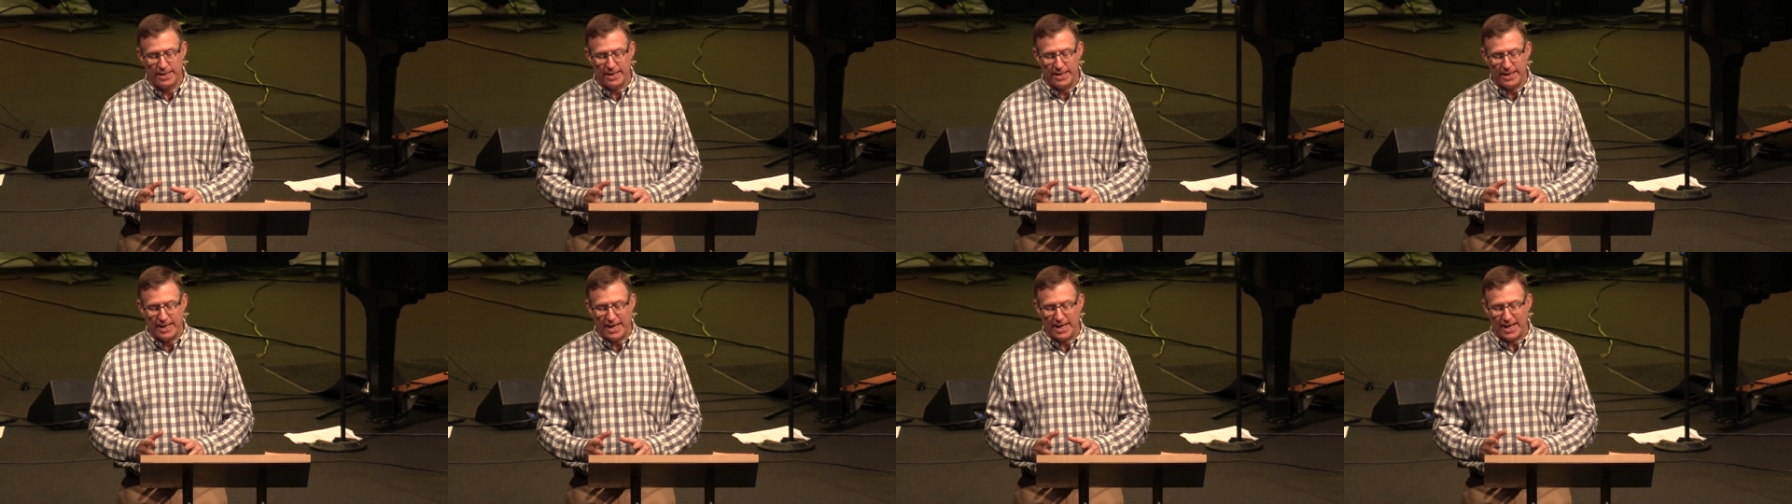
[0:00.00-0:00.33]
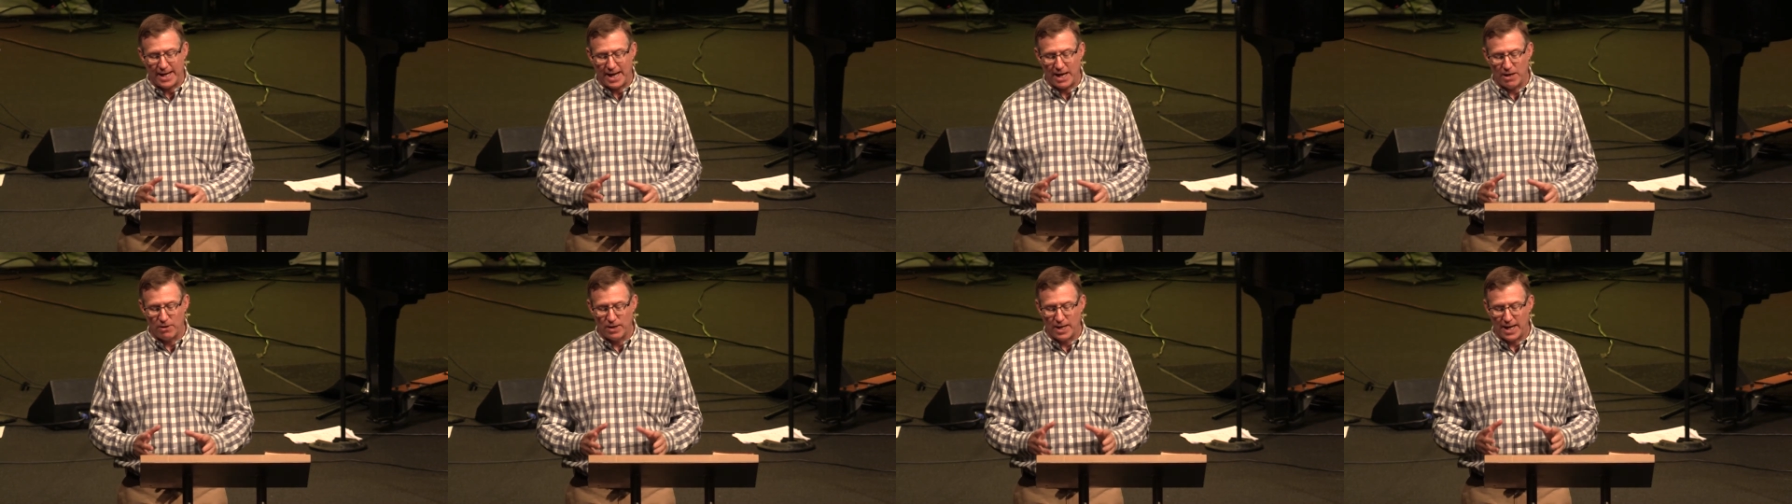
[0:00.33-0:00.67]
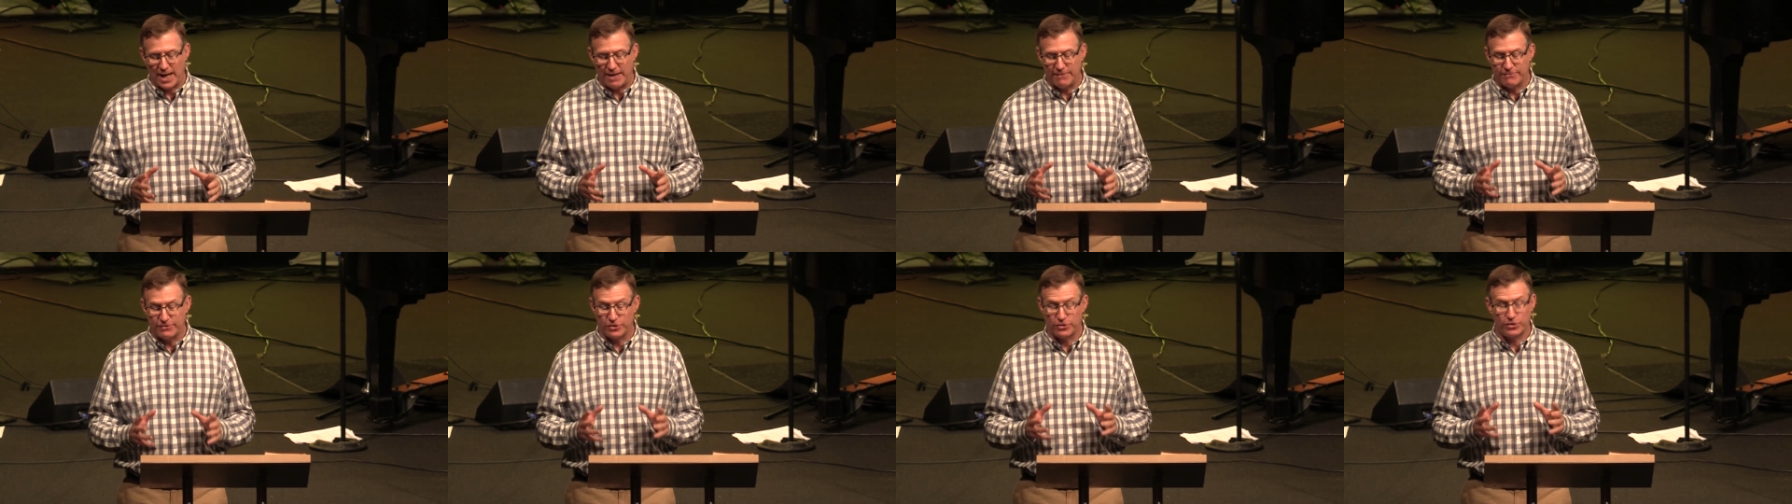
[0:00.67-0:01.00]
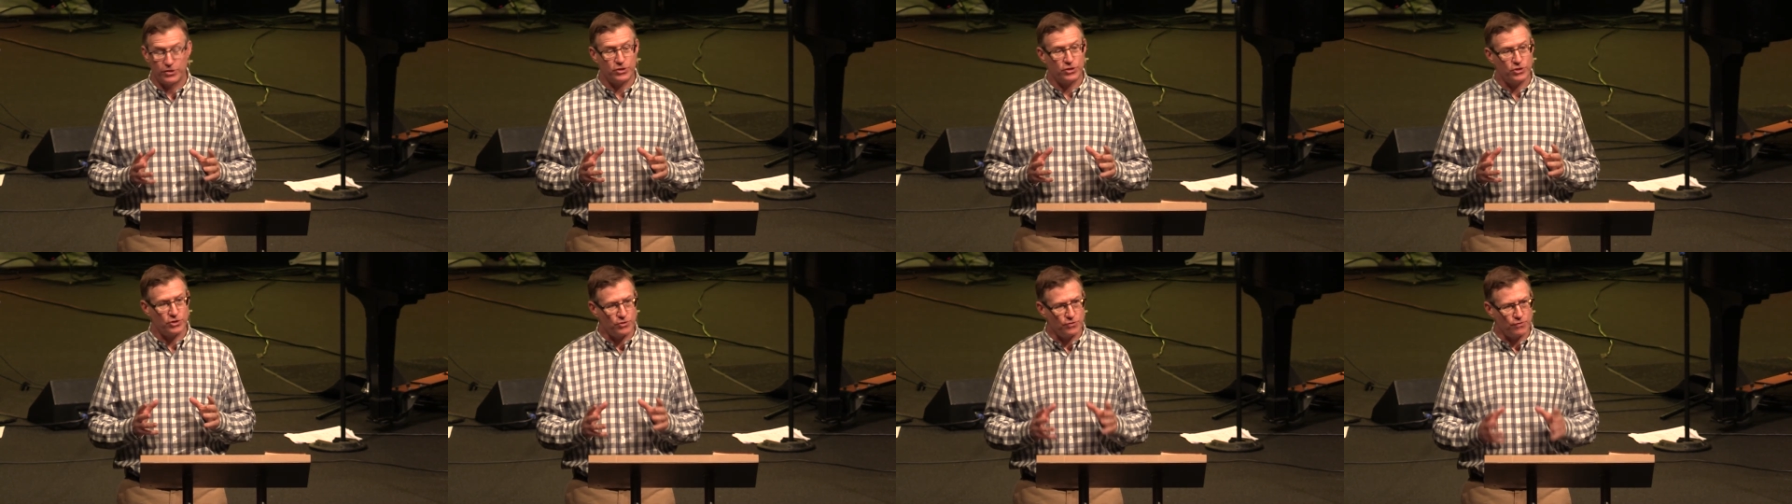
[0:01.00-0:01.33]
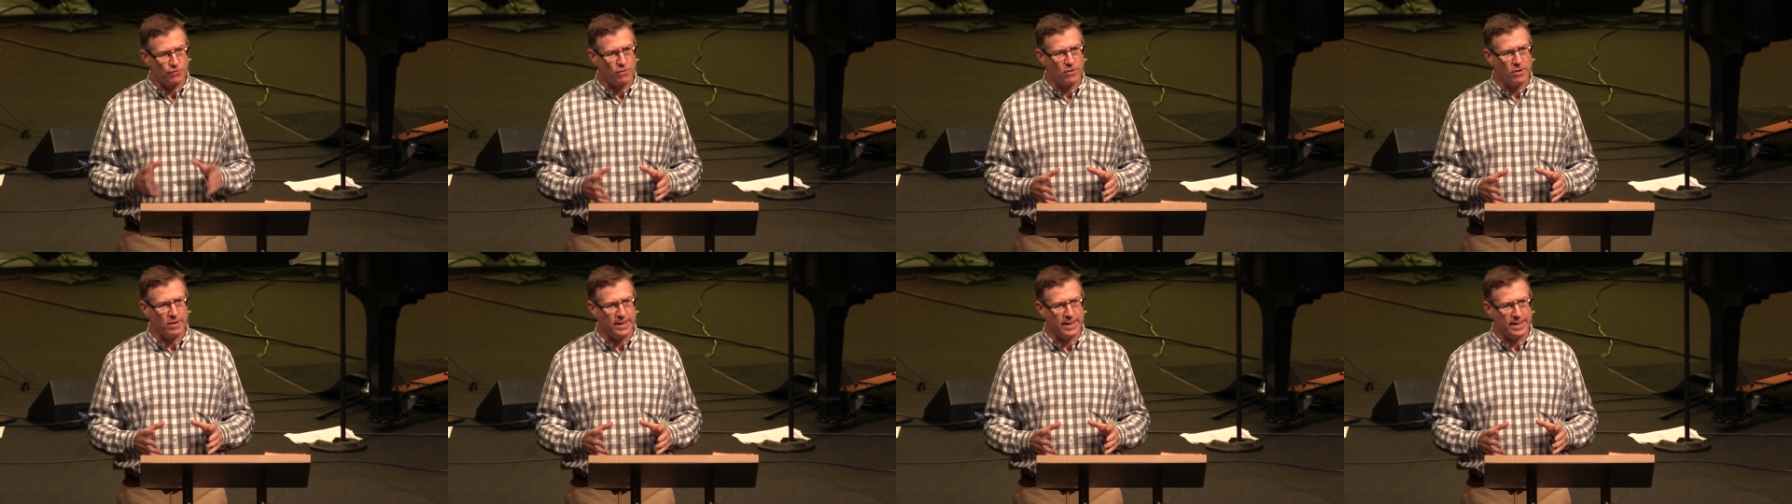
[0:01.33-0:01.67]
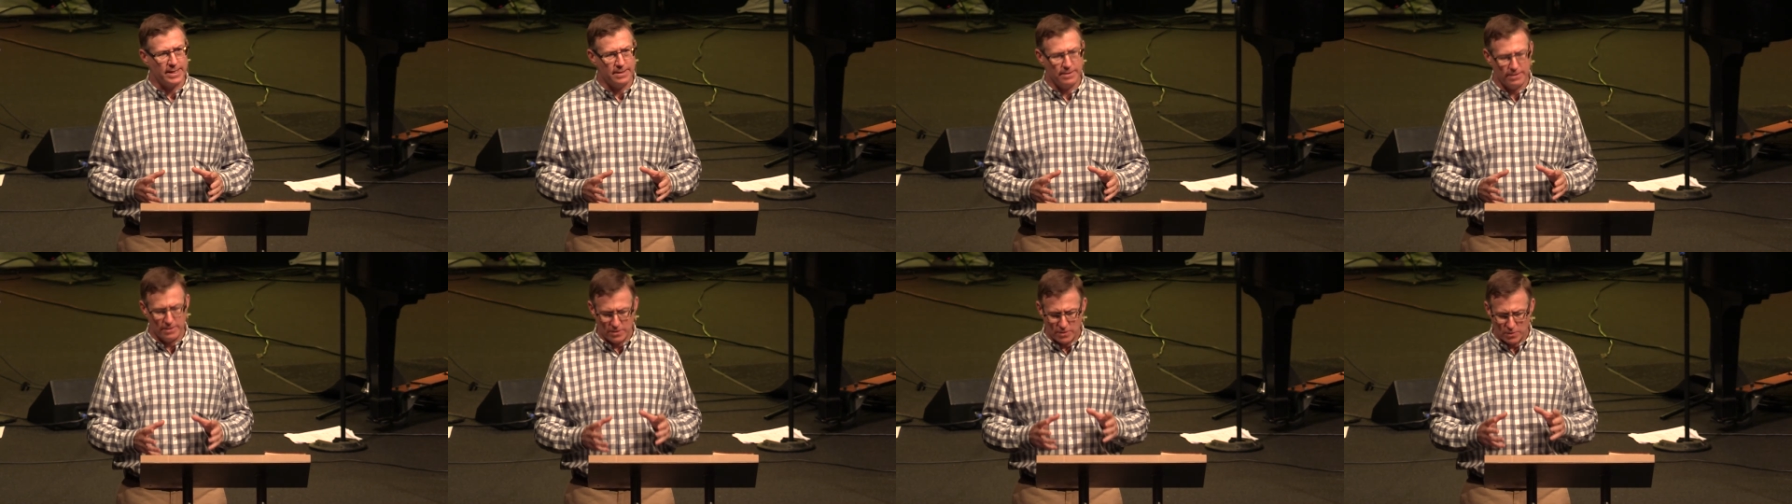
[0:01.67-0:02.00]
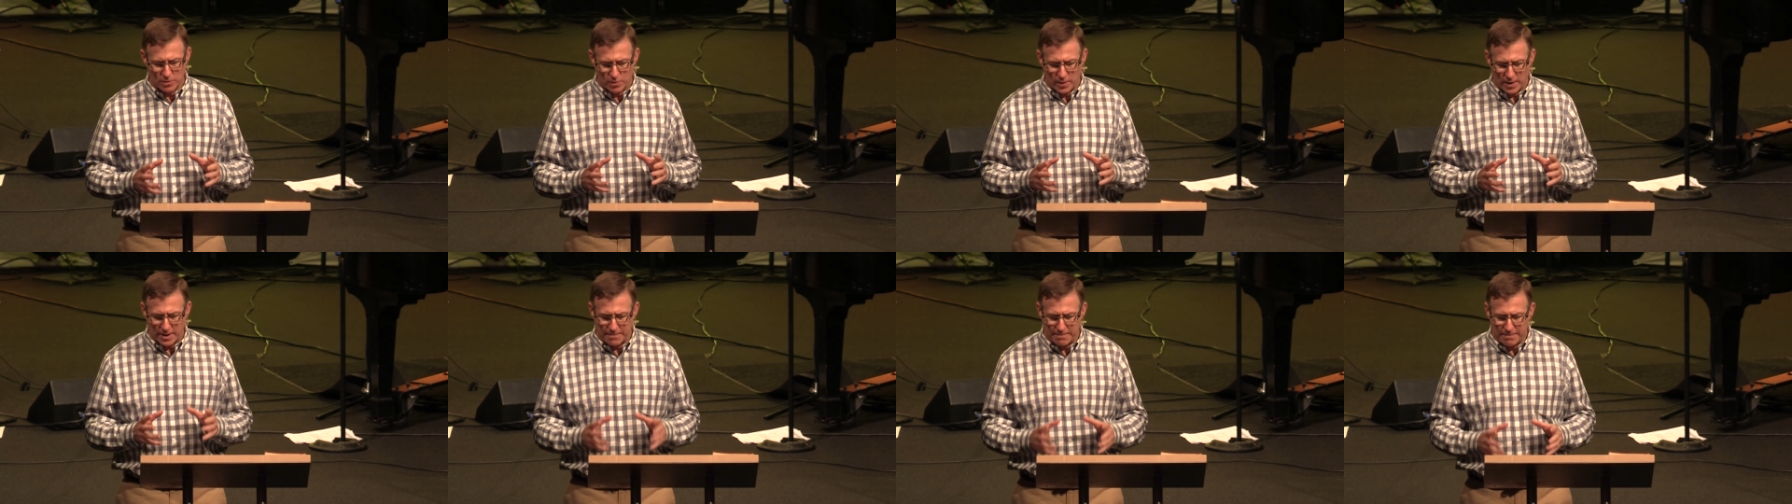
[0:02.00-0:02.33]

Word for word: at how lives are destroyed when